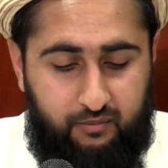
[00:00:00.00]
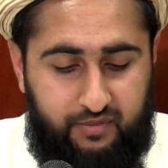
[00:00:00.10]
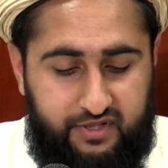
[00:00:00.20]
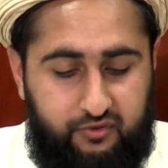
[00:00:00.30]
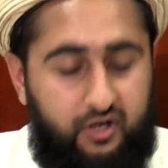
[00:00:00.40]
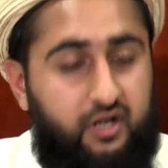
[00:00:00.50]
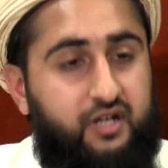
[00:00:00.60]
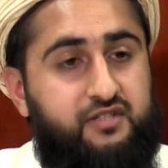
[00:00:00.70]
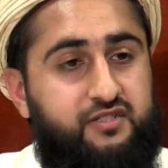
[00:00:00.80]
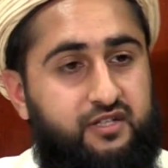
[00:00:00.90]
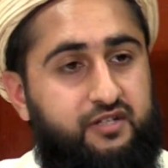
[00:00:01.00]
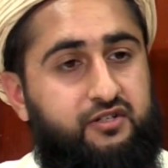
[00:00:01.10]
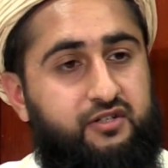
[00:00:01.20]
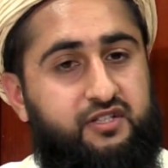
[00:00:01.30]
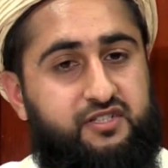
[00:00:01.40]
but they were not
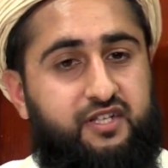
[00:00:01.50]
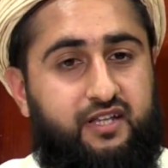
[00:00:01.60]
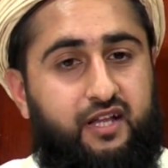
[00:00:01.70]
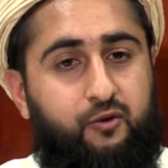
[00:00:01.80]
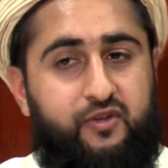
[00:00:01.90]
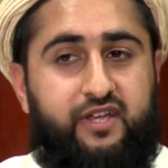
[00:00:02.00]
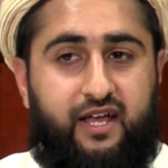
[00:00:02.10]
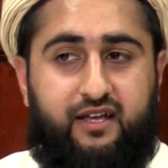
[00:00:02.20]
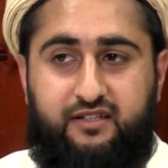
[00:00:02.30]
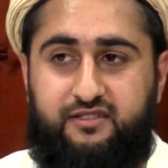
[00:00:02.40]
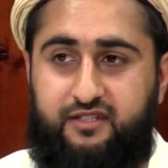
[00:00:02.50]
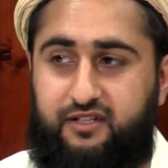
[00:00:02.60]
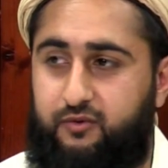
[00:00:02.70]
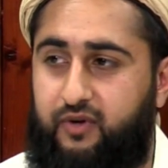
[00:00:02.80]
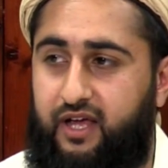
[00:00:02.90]
concerned to the state that we get
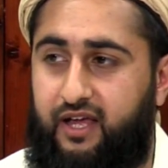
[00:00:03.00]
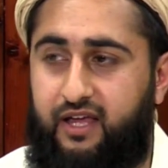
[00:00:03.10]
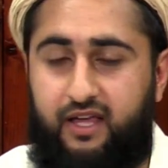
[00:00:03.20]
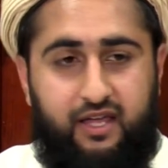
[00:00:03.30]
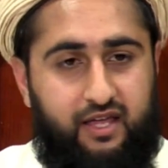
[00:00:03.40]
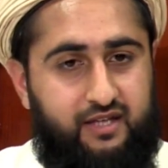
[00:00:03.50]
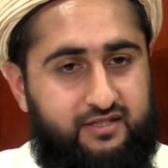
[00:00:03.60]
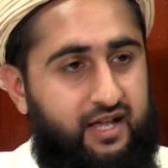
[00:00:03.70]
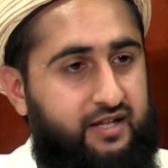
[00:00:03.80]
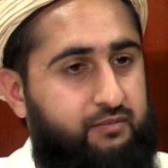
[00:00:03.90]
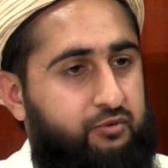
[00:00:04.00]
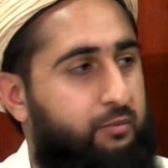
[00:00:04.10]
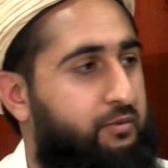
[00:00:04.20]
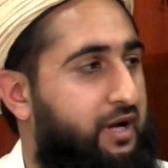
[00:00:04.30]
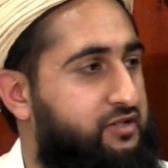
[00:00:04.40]
concerned, where it's like the
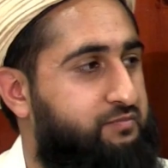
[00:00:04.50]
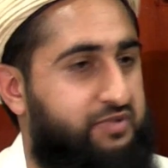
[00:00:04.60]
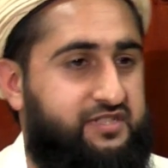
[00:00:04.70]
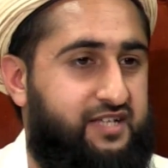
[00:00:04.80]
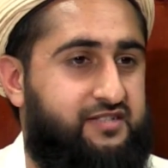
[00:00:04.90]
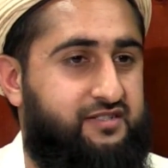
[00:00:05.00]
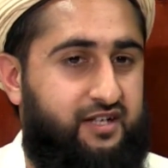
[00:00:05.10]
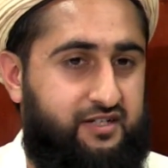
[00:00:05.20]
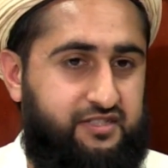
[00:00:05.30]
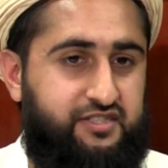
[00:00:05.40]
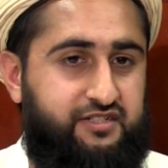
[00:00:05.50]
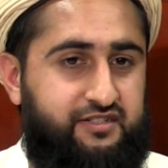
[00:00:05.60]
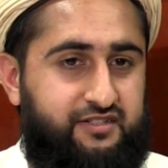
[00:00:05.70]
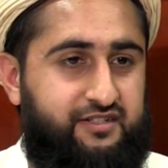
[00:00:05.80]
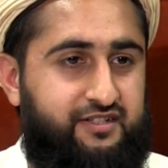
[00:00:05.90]
problem now has possessed us like a jinn.
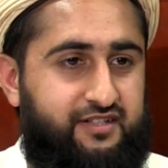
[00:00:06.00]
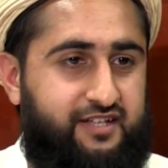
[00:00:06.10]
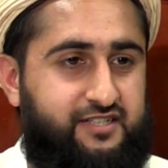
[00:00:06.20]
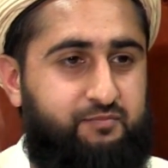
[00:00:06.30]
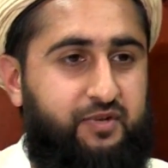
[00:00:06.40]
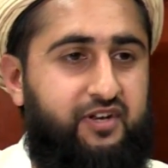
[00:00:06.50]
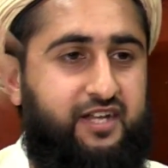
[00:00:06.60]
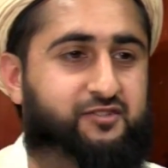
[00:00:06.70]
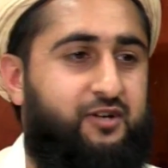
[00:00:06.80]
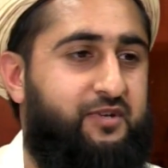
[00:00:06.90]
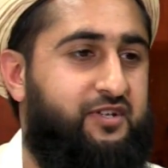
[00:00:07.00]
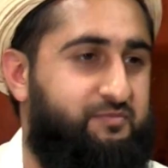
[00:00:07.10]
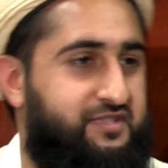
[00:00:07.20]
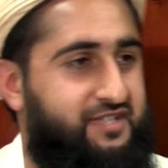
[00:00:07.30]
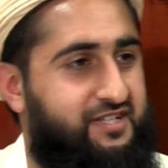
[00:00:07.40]
It's like a spirit is coming and has
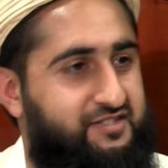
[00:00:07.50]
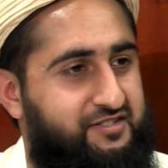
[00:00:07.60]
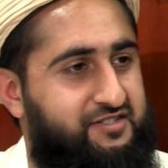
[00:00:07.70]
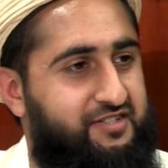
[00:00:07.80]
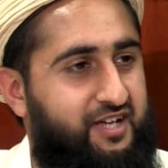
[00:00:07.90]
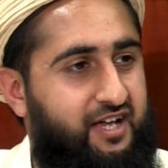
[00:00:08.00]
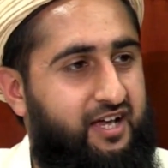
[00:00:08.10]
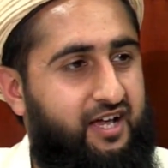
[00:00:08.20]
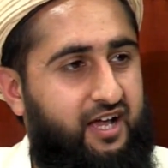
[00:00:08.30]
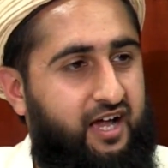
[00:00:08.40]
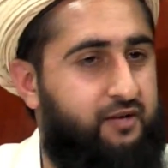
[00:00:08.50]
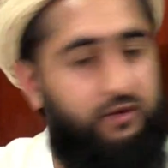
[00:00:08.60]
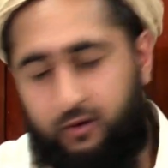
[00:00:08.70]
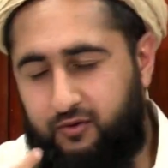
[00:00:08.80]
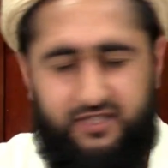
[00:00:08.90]
possessed us. And
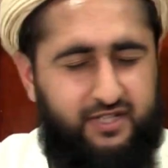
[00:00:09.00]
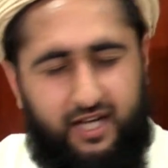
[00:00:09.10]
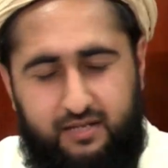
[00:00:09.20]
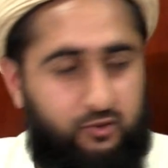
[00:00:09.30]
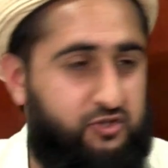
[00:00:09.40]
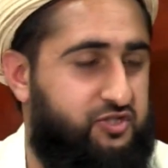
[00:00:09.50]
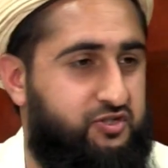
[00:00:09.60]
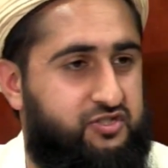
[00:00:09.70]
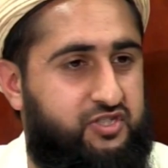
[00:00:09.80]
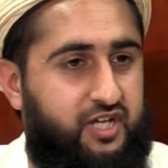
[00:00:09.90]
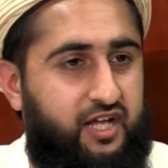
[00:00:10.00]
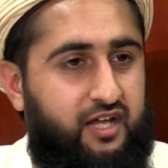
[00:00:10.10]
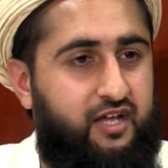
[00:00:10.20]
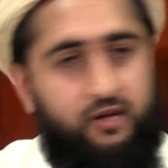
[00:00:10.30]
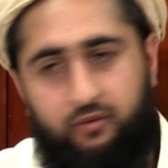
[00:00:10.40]
we're always in that emotional
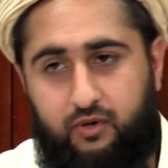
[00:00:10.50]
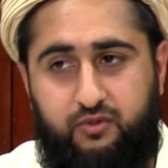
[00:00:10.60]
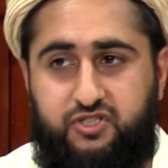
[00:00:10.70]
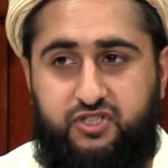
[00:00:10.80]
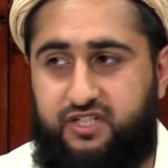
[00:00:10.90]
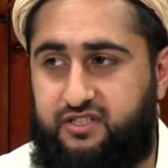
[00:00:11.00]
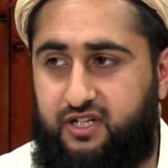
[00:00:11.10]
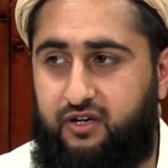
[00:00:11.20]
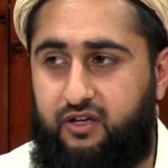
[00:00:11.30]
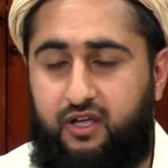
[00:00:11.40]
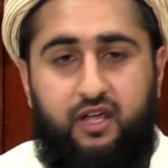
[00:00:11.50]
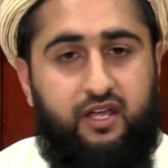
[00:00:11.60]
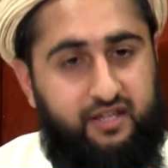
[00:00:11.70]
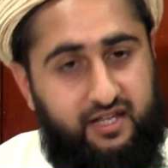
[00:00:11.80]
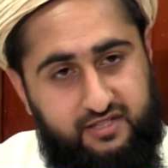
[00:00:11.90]
state. We're always stressed out.
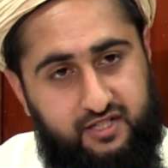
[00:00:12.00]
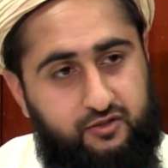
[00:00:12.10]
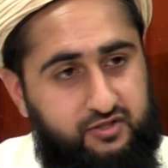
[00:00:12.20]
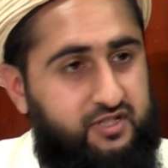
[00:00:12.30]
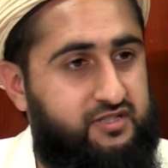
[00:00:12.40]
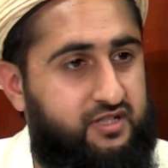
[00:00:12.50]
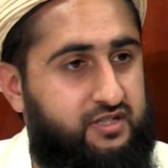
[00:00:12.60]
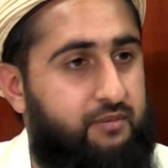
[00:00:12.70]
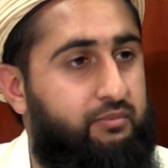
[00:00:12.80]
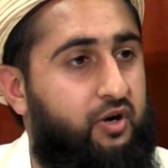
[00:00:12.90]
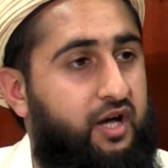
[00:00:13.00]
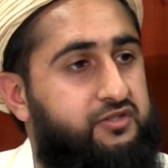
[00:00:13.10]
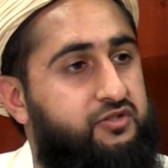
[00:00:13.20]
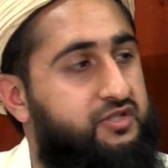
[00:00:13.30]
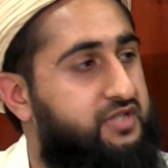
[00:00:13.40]
Yes, it does concern them, but
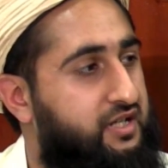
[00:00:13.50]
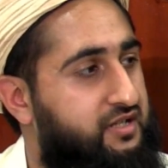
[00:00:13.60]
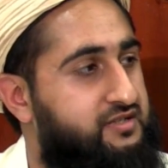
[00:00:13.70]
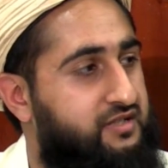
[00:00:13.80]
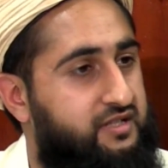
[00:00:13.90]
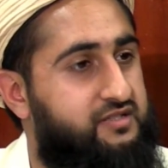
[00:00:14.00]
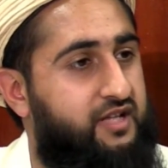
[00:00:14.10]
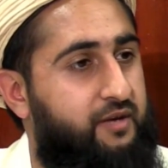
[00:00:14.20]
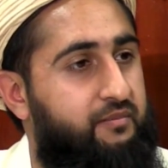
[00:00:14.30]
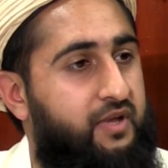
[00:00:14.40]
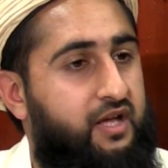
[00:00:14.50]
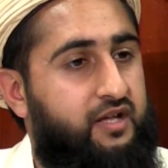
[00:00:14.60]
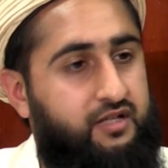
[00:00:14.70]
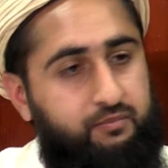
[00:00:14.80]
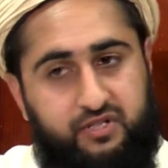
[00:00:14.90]
as soon as it concerns them,
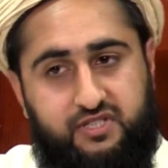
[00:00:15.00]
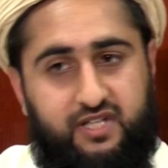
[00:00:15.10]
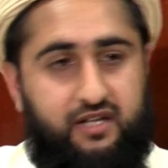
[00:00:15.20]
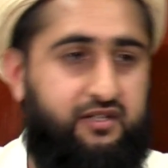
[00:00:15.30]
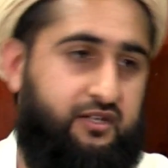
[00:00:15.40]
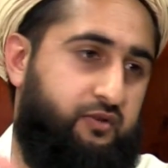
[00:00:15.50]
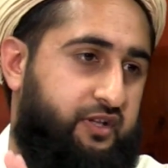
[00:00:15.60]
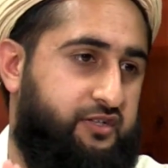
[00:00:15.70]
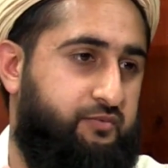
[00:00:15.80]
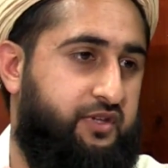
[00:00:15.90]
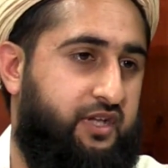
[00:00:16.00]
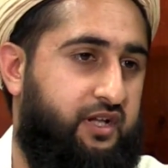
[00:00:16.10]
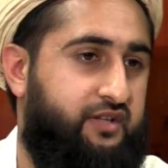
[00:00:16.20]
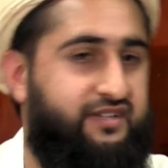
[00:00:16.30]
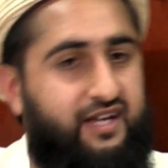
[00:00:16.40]
they present it to Allah subhanahu wa
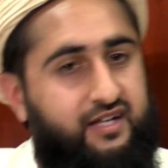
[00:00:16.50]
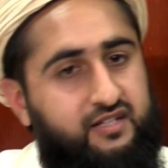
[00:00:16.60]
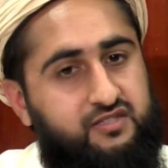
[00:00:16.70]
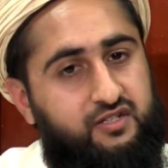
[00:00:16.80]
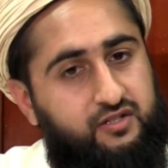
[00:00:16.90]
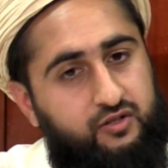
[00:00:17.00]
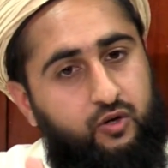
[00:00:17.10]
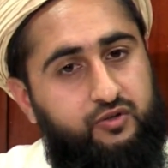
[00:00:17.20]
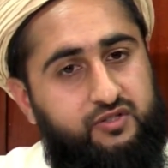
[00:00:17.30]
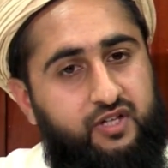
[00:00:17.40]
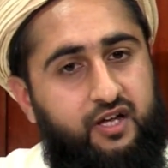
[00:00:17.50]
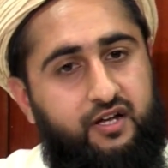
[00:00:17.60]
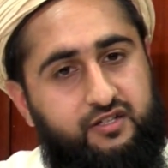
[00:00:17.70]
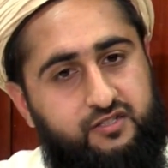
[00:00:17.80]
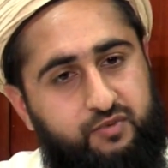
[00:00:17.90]
ta'ala, then that concern goes.
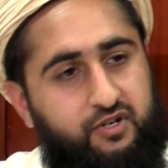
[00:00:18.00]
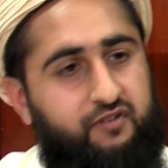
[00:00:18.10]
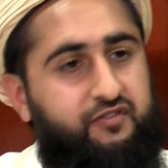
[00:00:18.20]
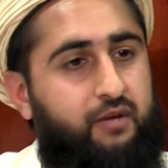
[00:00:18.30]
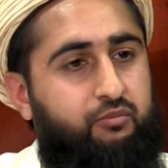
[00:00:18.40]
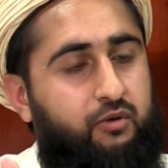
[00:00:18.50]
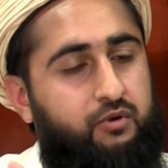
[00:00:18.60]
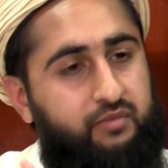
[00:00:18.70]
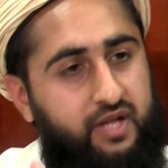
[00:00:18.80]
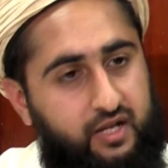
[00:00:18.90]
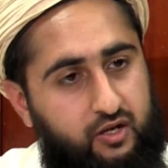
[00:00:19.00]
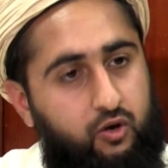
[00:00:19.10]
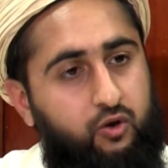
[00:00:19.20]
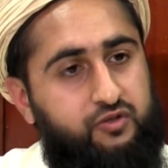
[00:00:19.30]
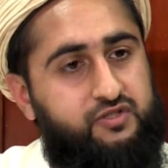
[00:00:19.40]
Spirit of that problem, it
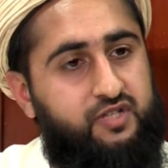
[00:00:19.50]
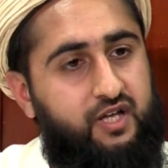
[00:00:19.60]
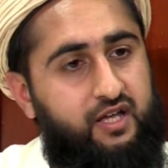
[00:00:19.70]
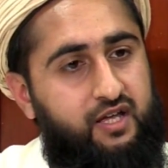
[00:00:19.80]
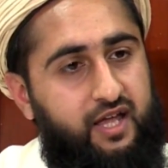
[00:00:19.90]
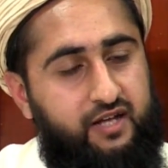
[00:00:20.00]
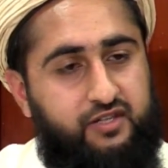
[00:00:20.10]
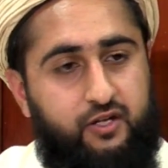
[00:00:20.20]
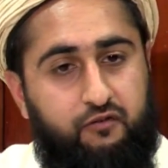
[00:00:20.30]
goes. They